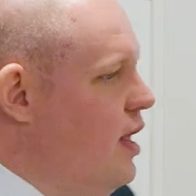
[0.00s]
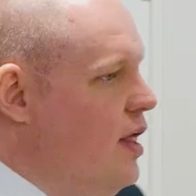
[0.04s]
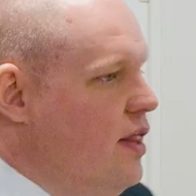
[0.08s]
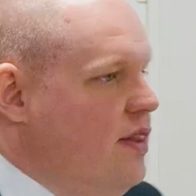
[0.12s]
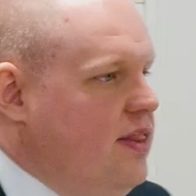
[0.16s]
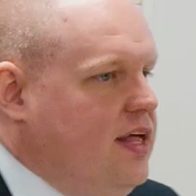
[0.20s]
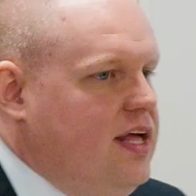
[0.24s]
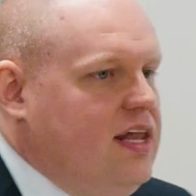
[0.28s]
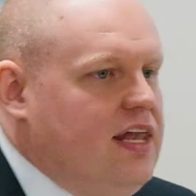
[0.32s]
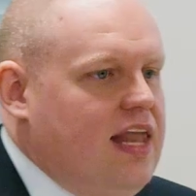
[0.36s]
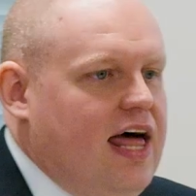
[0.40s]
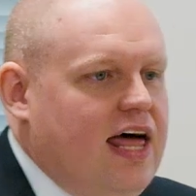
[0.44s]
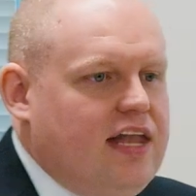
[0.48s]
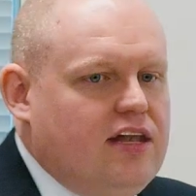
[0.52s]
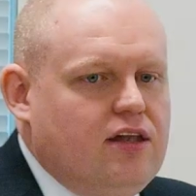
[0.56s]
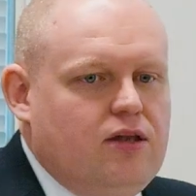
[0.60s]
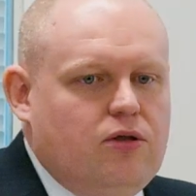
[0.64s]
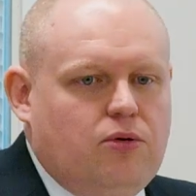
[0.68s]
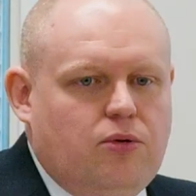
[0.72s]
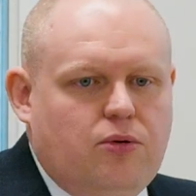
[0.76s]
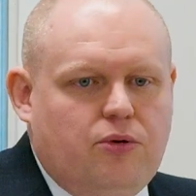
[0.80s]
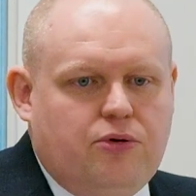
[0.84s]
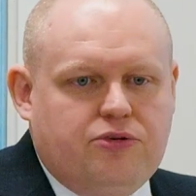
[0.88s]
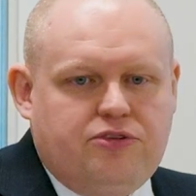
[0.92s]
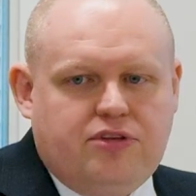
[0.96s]
The
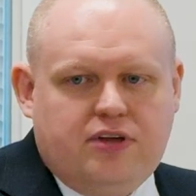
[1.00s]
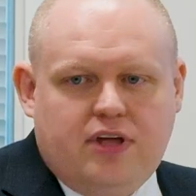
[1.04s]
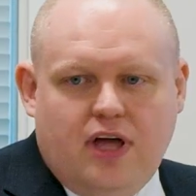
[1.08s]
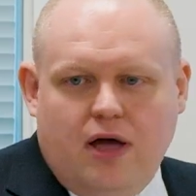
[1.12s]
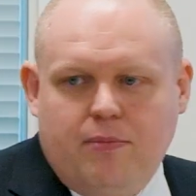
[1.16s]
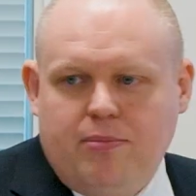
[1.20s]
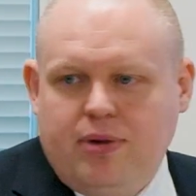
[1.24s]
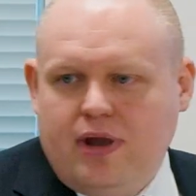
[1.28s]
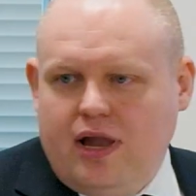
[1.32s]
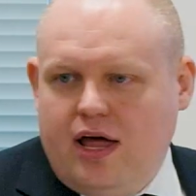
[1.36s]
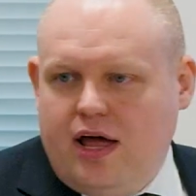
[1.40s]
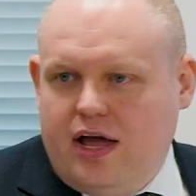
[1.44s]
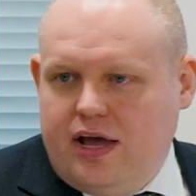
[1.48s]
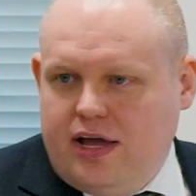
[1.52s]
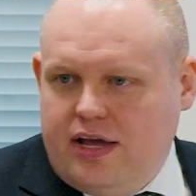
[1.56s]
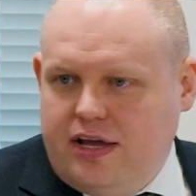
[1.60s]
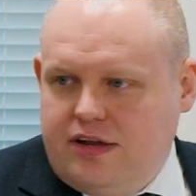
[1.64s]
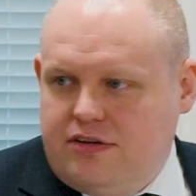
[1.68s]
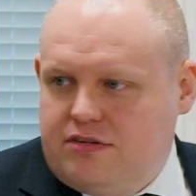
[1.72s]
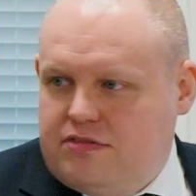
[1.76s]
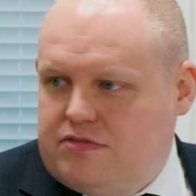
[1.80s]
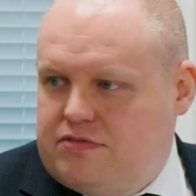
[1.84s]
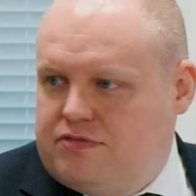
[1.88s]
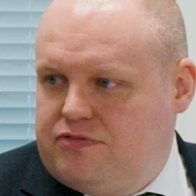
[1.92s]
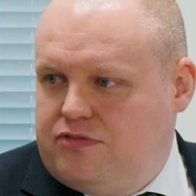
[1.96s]
landlord
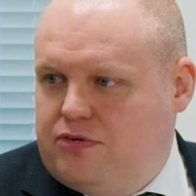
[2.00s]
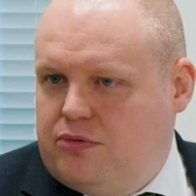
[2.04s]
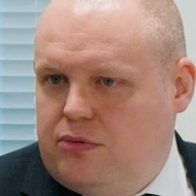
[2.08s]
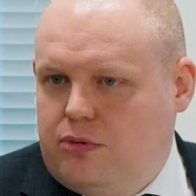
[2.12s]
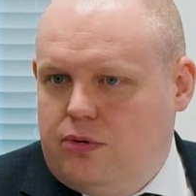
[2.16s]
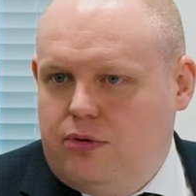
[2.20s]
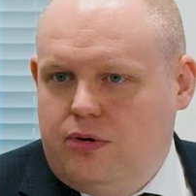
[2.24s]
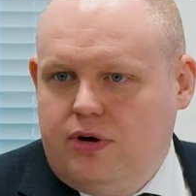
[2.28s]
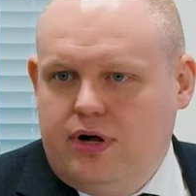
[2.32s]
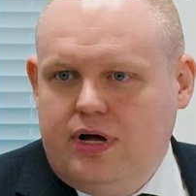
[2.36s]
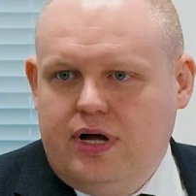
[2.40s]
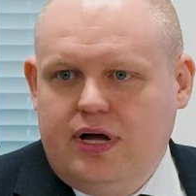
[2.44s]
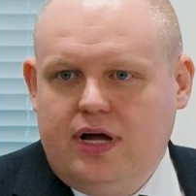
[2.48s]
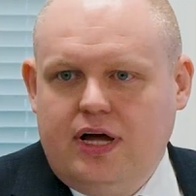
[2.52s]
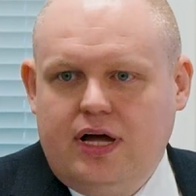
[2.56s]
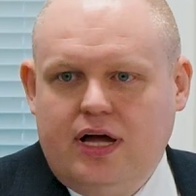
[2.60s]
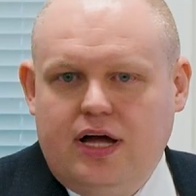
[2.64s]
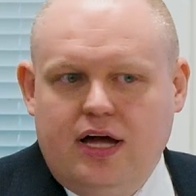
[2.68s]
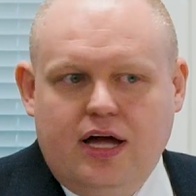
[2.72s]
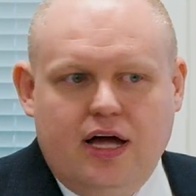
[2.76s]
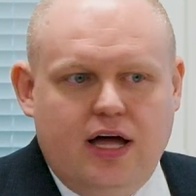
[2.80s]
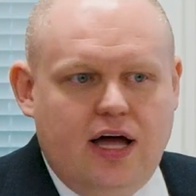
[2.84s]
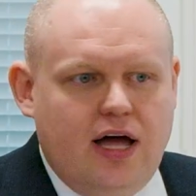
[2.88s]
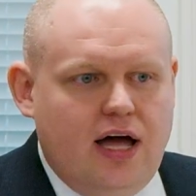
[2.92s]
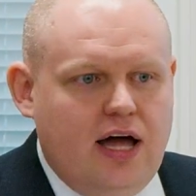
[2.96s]
applied for
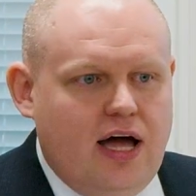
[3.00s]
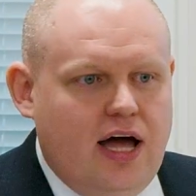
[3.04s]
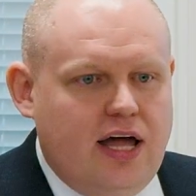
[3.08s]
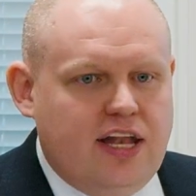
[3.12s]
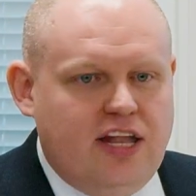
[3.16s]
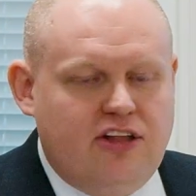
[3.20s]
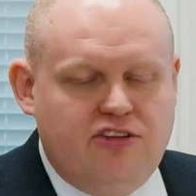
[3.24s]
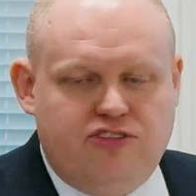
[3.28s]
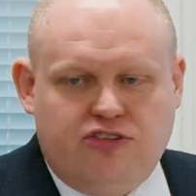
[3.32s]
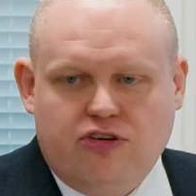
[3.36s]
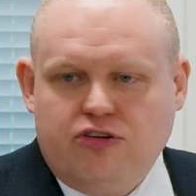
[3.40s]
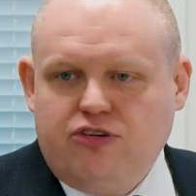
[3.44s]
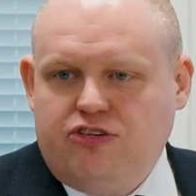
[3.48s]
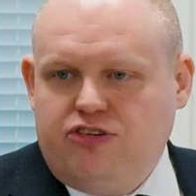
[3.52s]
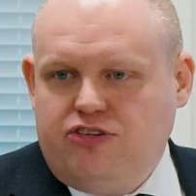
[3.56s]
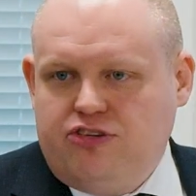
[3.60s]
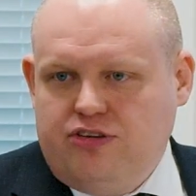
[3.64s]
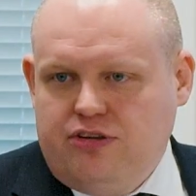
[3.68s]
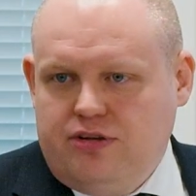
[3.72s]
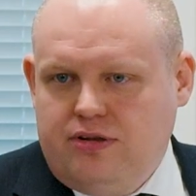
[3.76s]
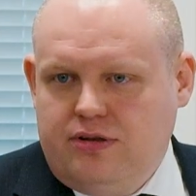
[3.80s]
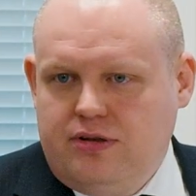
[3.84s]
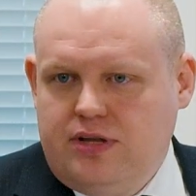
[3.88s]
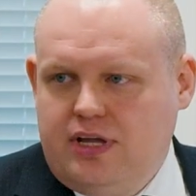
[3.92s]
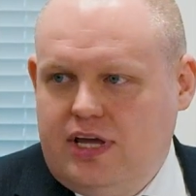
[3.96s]
an
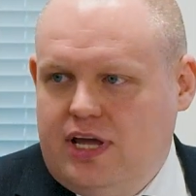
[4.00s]
injunction.